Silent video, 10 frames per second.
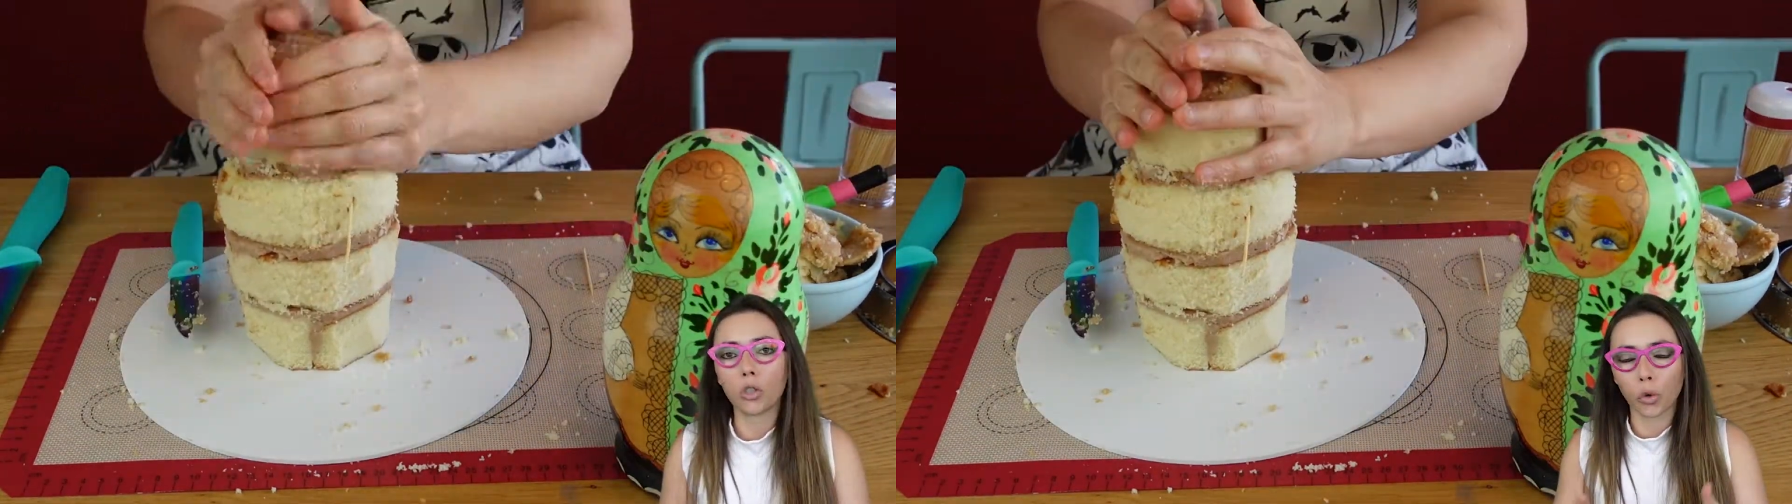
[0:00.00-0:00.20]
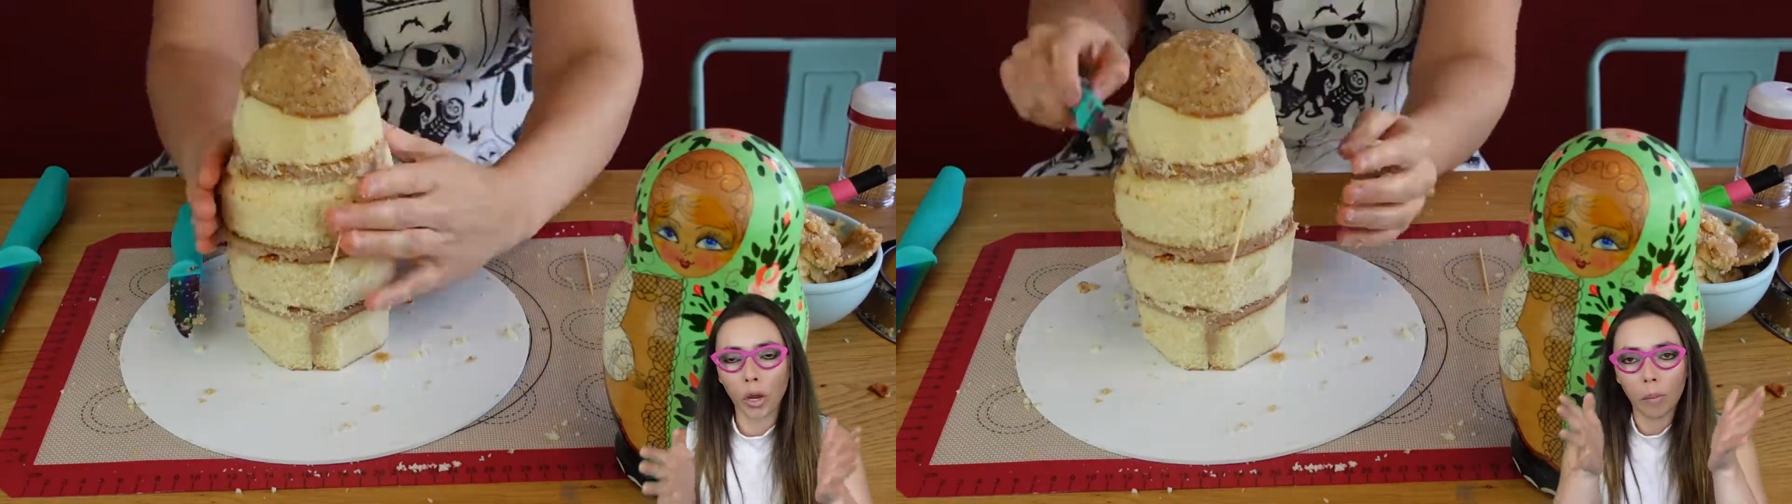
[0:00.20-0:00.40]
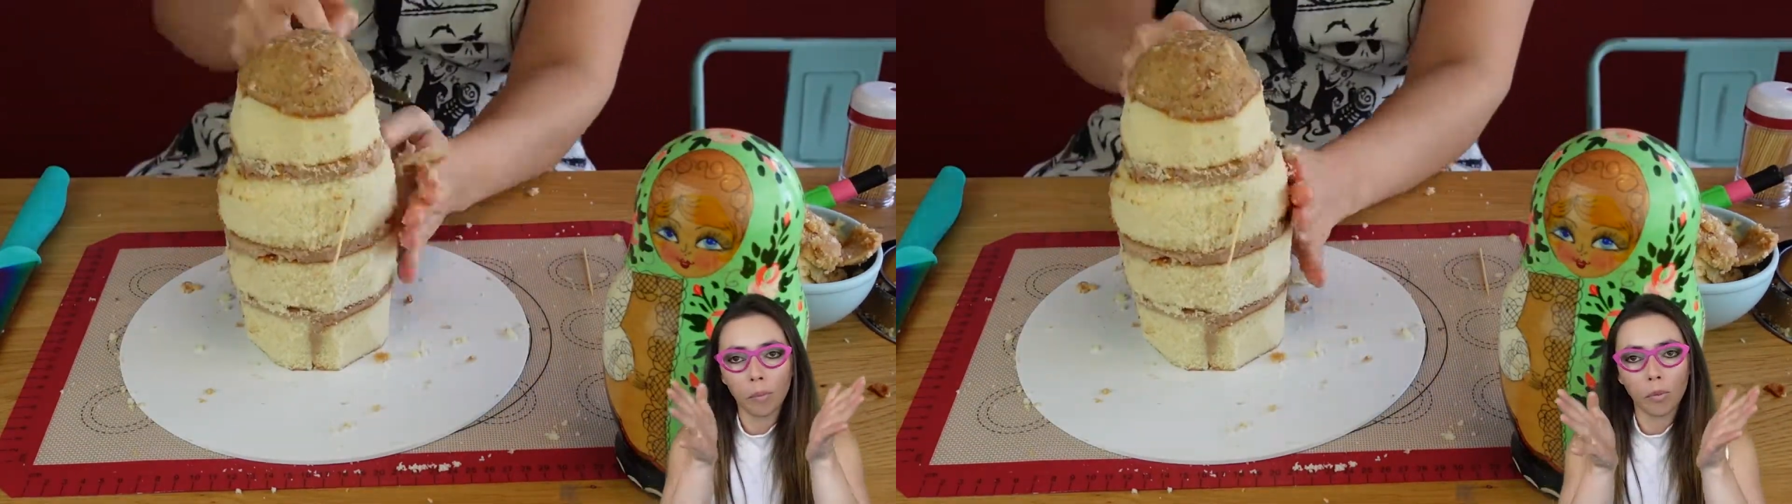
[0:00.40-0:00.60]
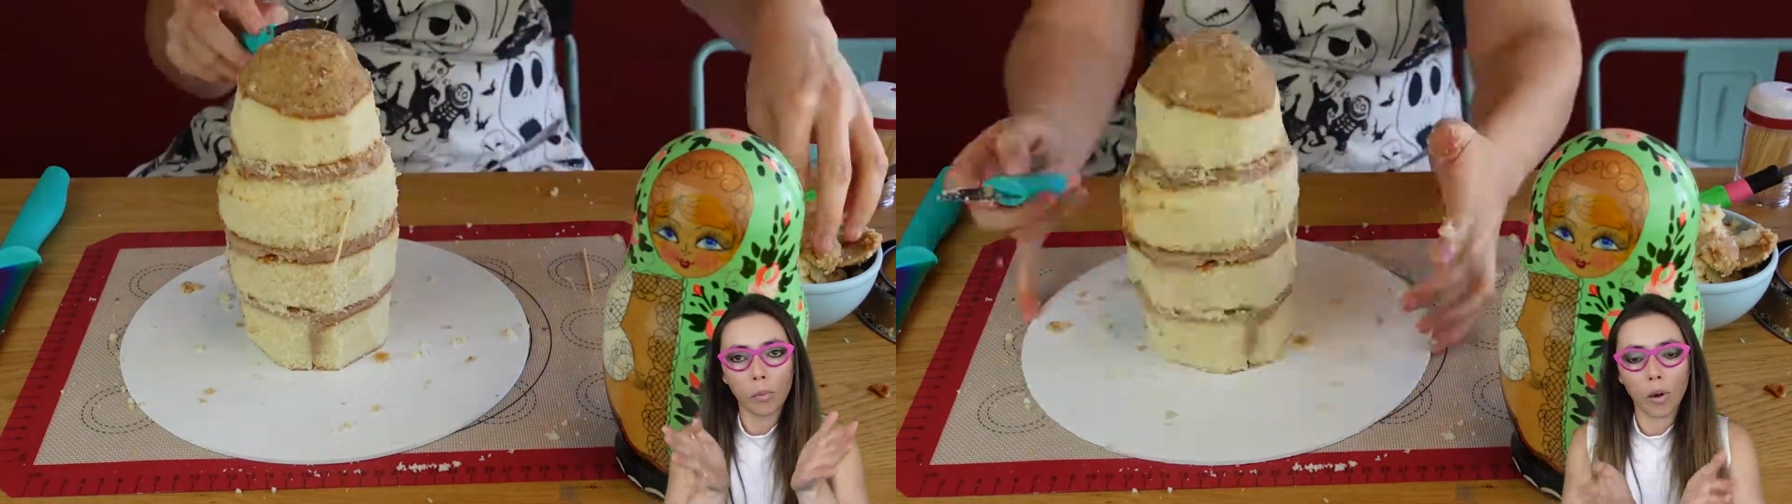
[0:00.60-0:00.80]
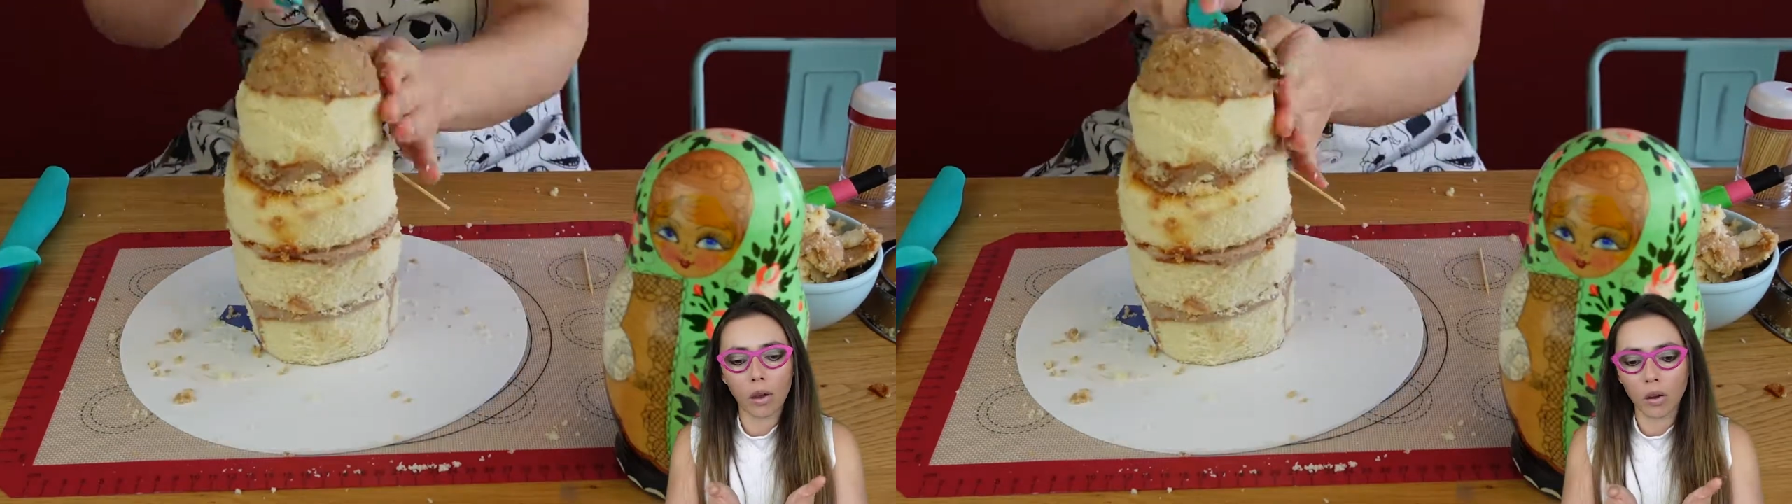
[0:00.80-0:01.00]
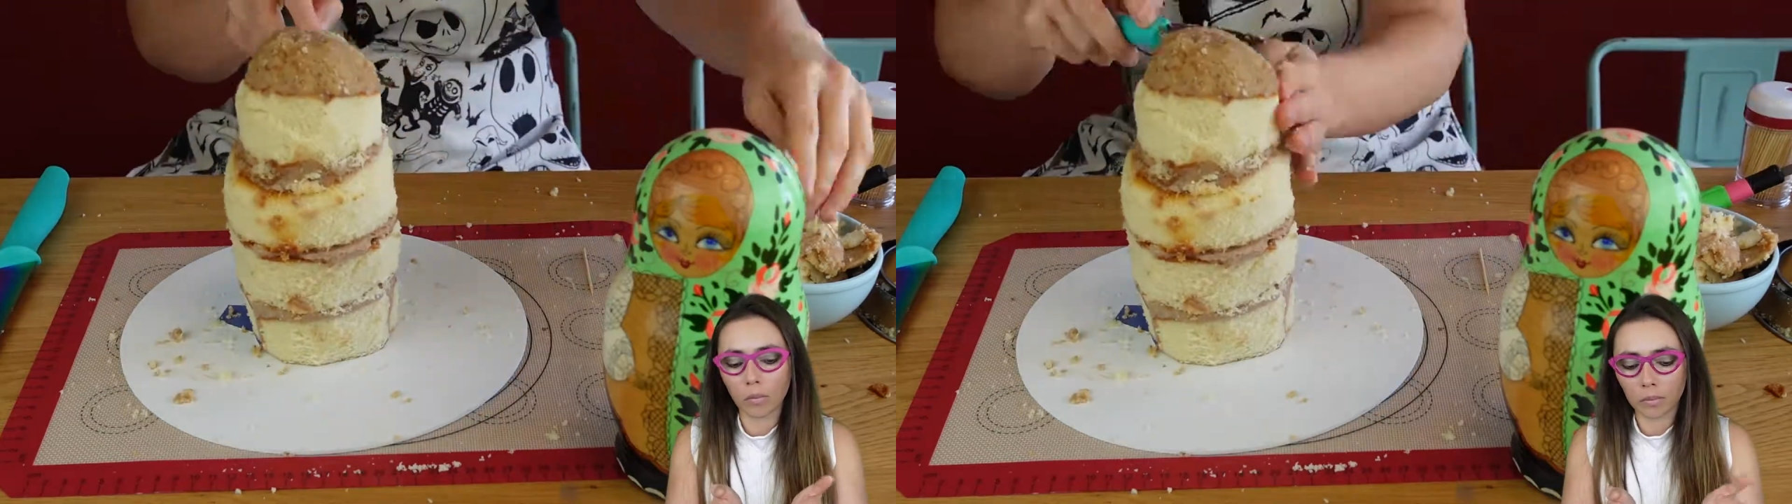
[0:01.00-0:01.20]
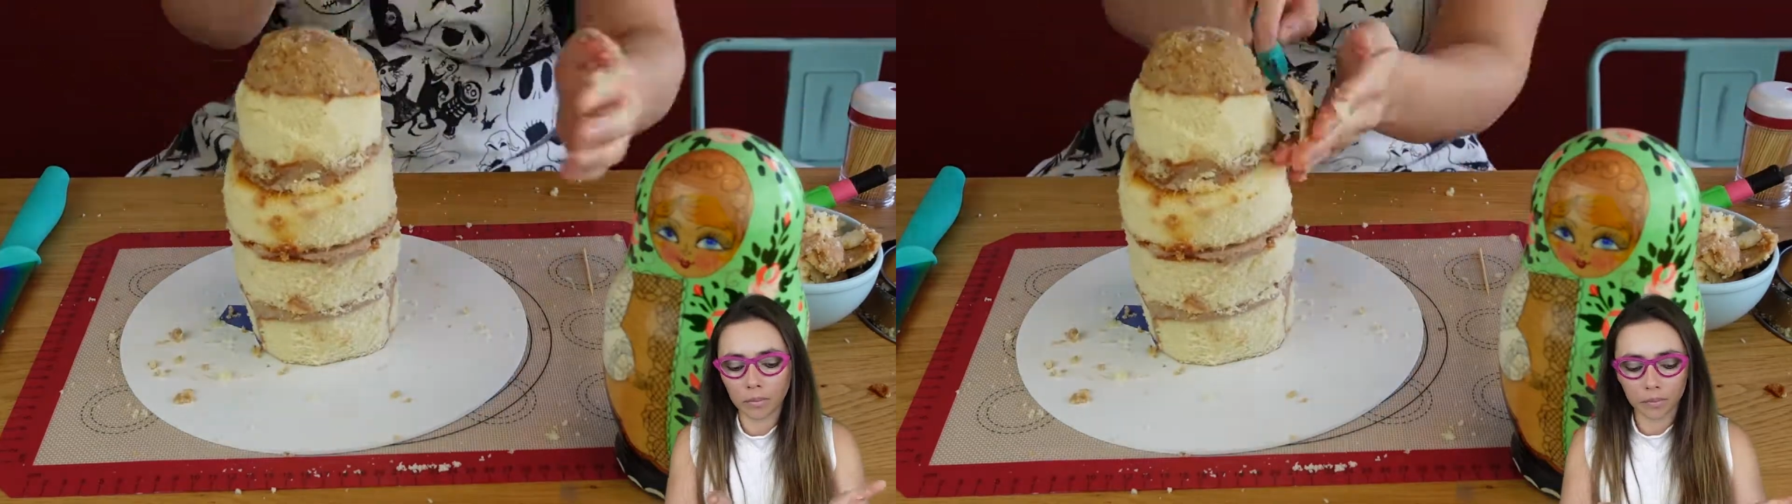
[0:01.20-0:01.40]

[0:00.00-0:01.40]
trim the bottom